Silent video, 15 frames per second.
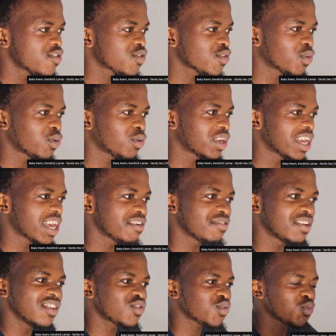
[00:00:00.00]
So they
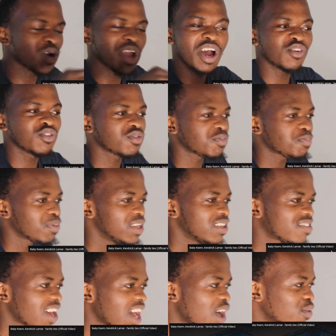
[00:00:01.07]
have this warehouse
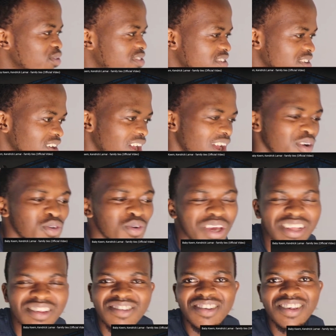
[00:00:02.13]
built out. You
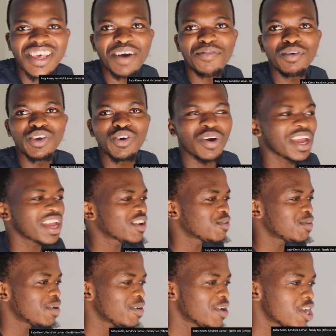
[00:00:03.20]
can see, I'm not sure
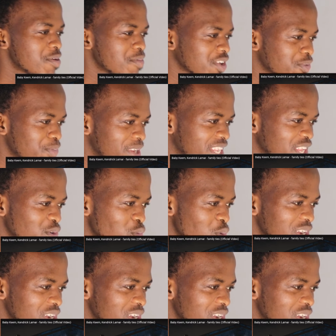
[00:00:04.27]
why I'm explaining.